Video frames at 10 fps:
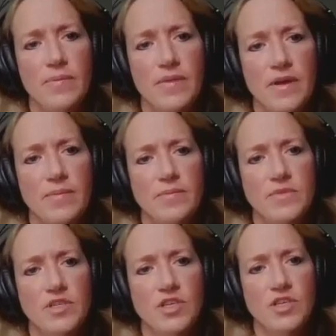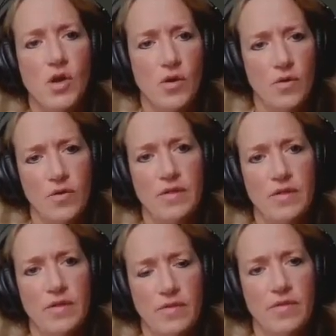them to know that
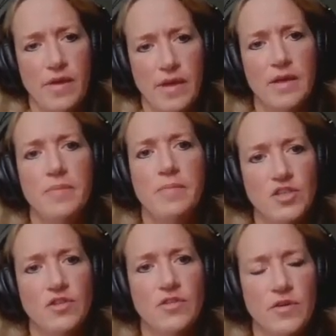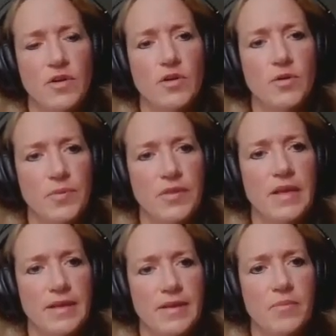they can measure their hope and
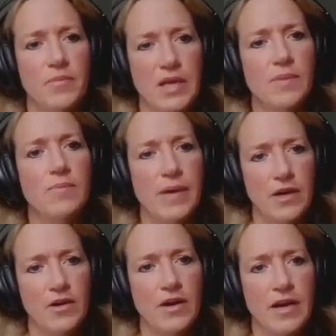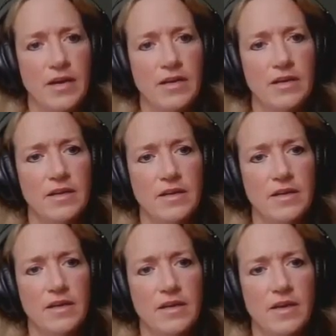they can become better at it?
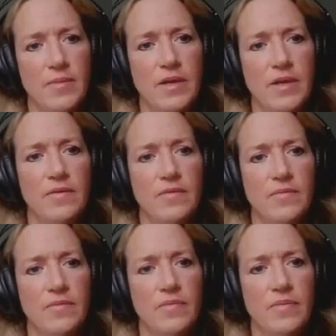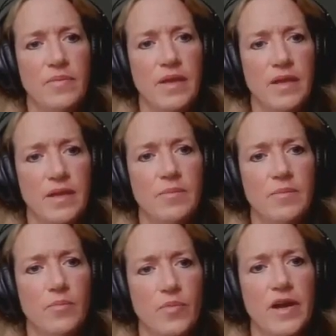I mean, they can
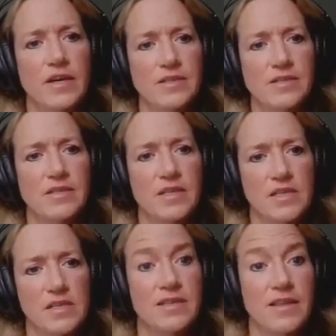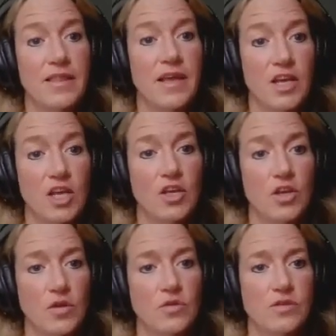practice skills and then they can
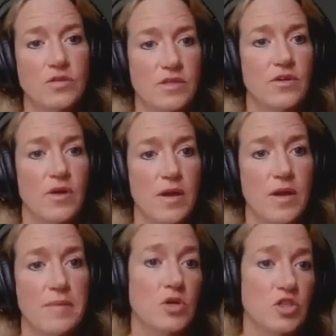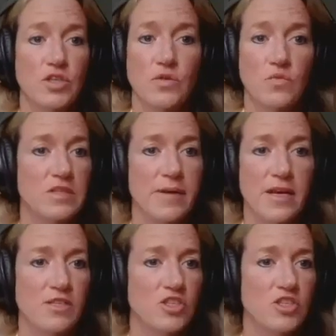use their emotional
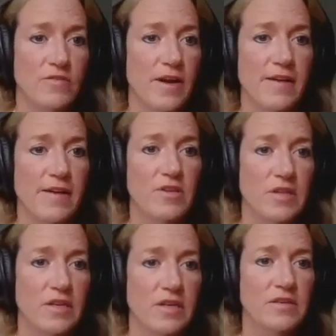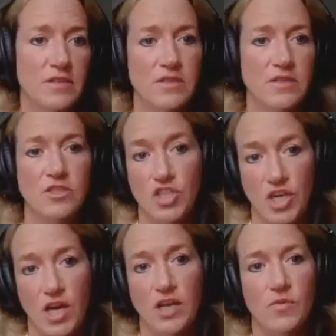response over everything to
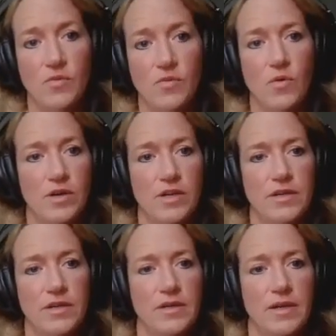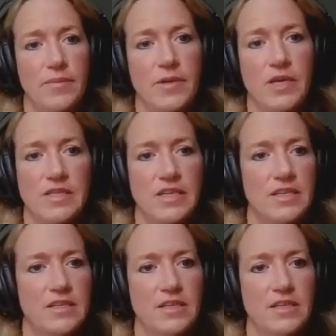change the world. I mean, does that